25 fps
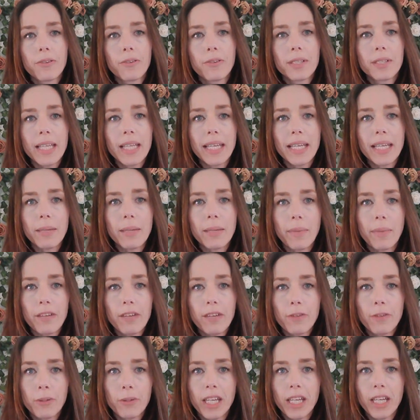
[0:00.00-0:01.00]
taking my
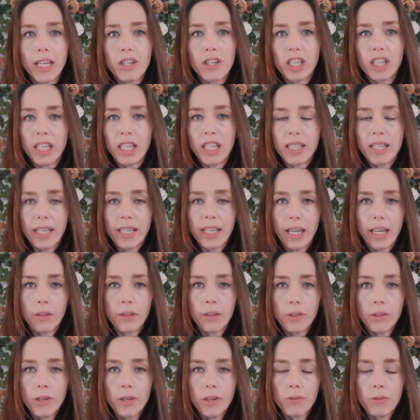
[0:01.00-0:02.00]
vocation as a
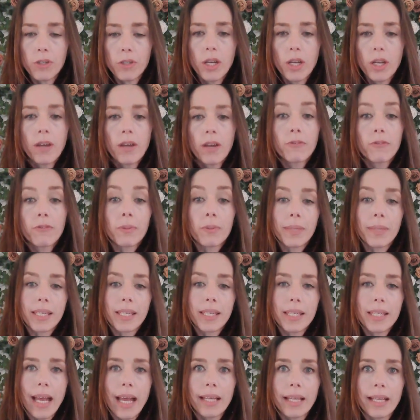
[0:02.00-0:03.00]
health coach from a
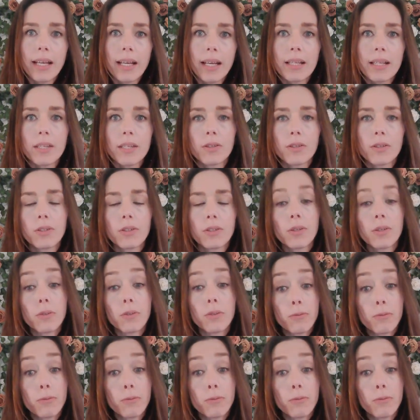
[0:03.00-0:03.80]
side hustle to a